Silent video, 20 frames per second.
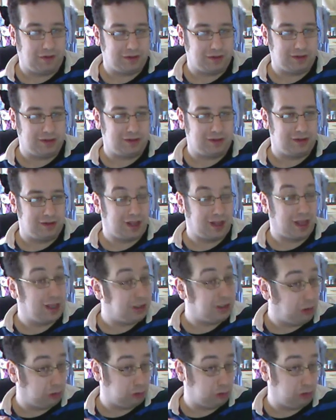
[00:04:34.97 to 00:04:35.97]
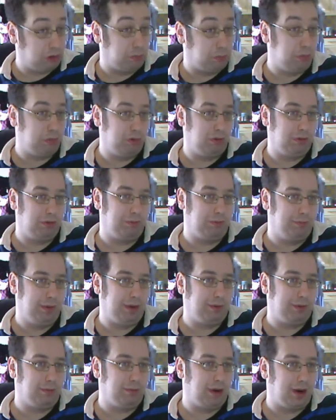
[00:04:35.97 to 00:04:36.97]
fact is, is that you're going to prove
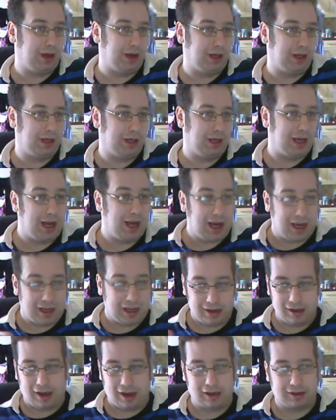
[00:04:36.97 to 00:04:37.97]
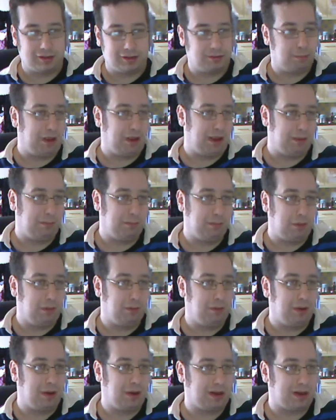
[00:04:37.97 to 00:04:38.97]
me right in the next bit.
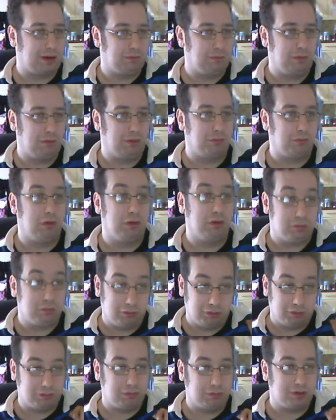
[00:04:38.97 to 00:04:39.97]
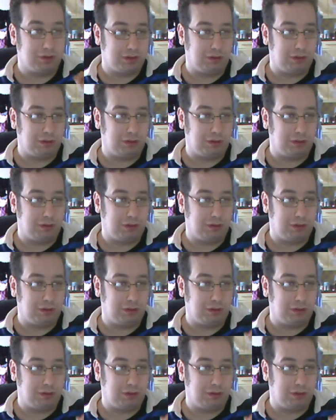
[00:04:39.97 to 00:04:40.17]
But again, we'll we'll we'll, we'll